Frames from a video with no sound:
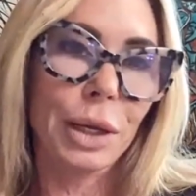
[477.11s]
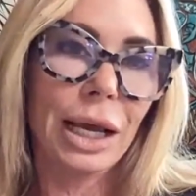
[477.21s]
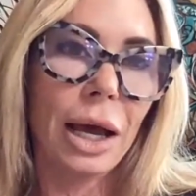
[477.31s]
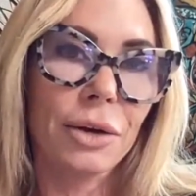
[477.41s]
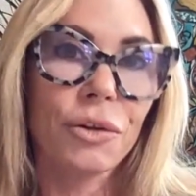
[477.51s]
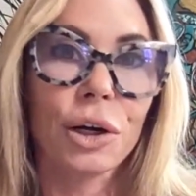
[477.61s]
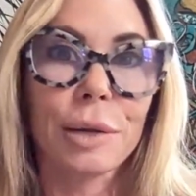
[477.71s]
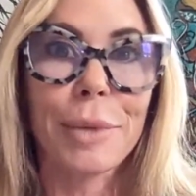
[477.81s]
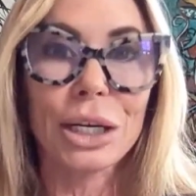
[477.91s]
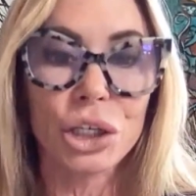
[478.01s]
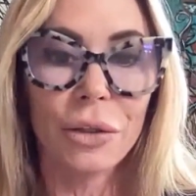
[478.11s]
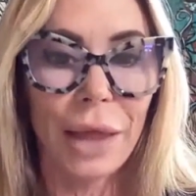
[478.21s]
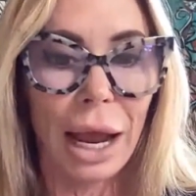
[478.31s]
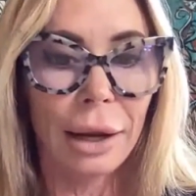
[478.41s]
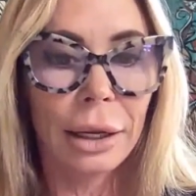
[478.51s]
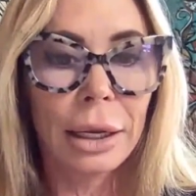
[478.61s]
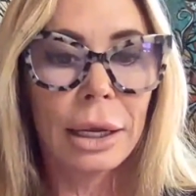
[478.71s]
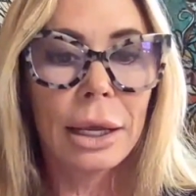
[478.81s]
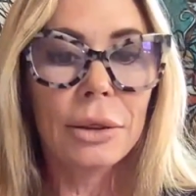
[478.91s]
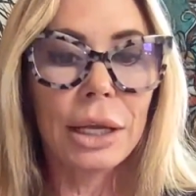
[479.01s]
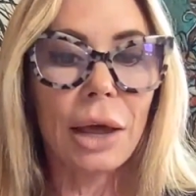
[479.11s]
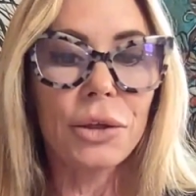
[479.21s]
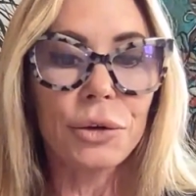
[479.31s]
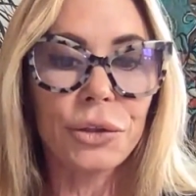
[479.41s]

We kind of already mentioned that. The other